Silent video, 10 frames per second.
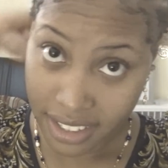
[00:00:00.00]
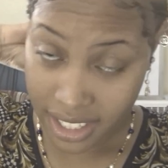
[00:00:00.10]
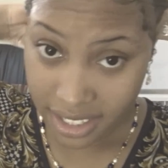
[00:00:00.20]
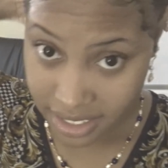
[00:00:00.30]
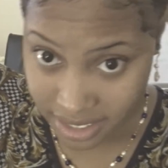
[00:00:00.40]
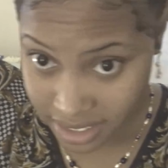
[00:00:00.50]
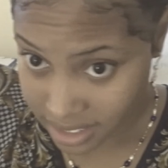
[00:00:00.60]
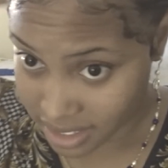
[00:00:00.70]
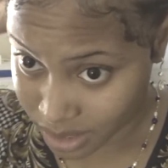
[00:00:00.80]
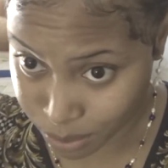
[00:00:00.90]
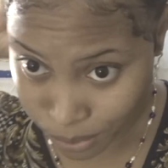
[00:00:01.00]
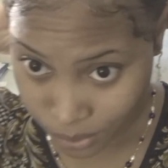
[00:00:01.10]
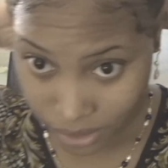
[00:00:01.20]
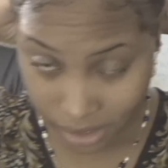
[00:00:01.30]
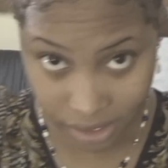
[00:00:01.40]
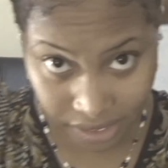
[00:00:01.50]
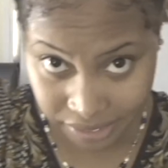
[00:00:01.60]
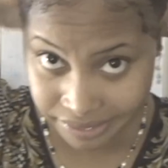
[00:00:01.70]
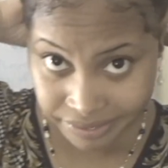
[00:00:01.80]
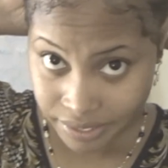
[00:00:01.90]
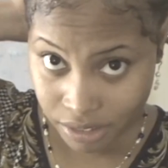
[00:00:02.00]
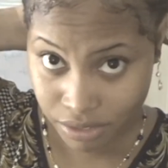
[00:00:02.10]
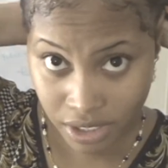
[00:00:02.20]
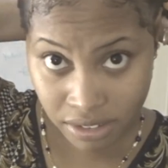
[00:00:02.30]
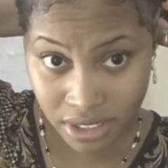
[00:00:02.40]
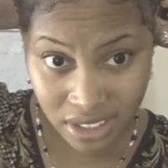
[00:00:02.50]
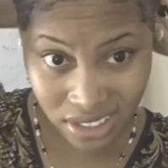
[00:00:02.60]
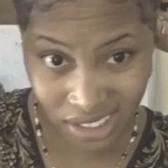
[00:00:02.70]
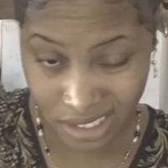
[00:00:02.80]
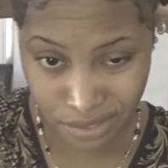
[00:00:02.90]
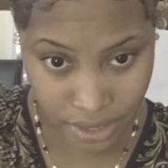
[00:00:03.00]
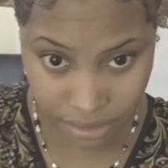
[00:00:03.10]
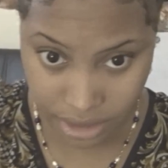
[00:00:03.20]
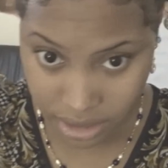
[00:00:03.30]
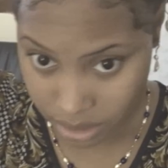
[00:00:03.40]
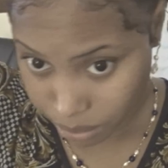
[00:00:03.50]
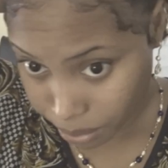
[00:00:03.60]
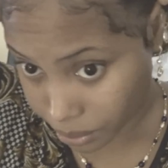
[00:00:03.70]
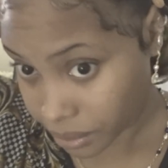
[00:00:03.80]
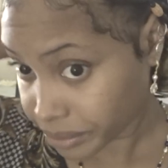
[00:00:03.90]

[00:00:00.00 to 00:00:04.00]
easy, simple, y'all. Very easy, very simple.